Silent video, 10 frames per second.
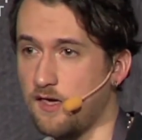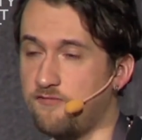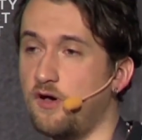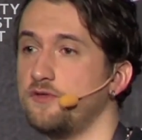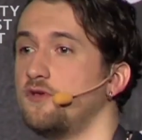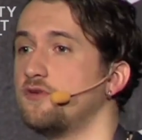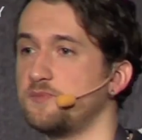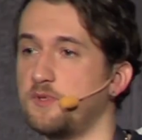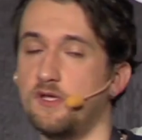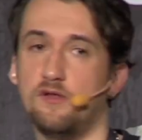I found your
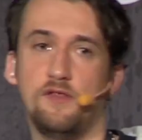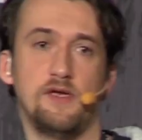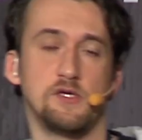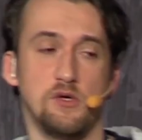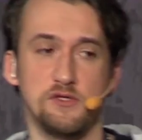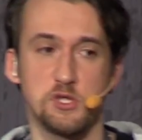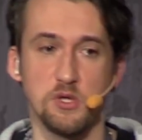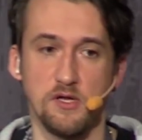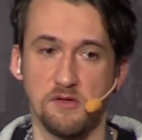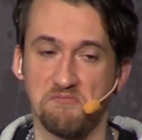hospital on a
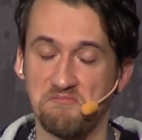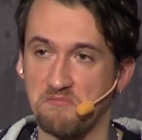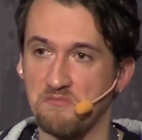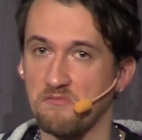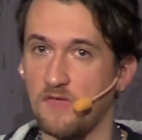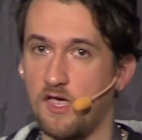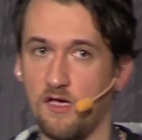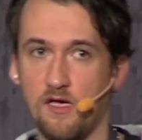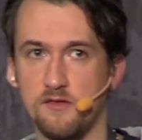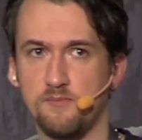shutdown.
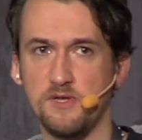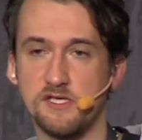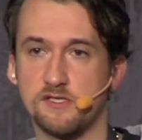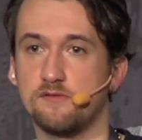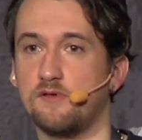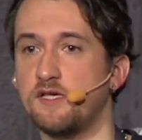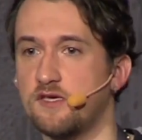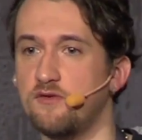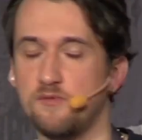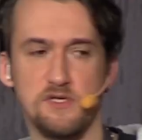And please ask
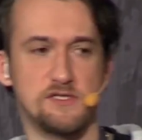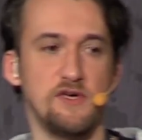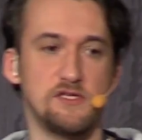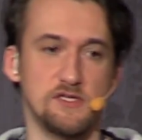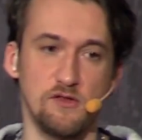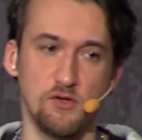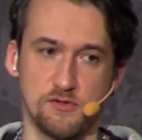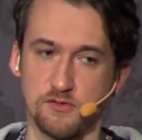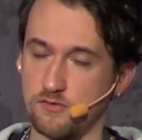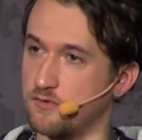your administrator not
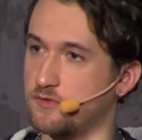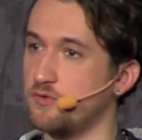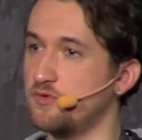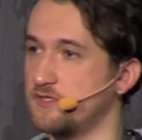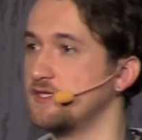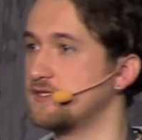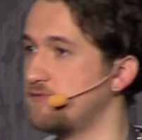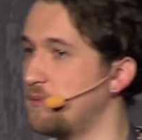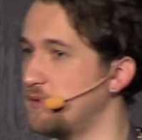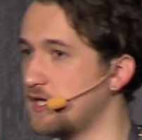to use this
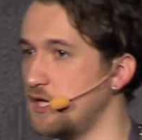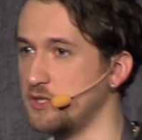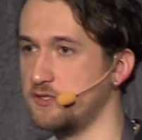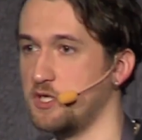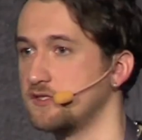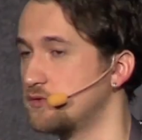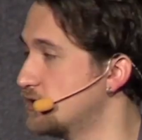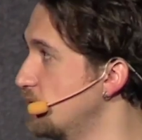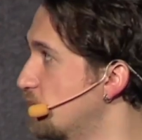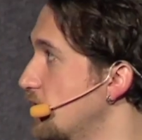web application, just to
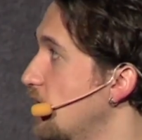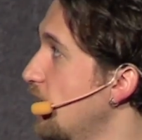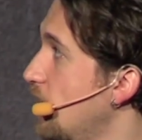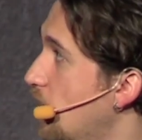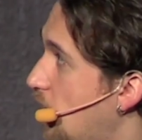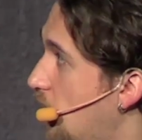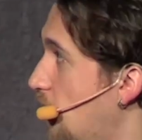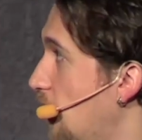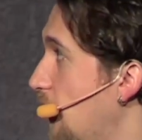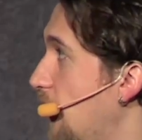simply
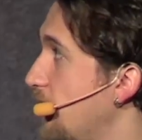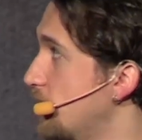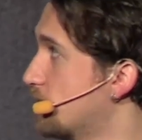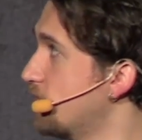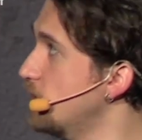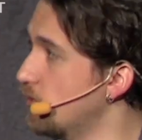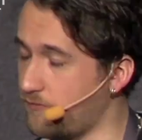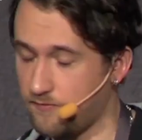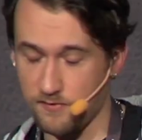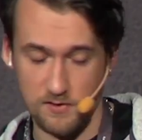get rid of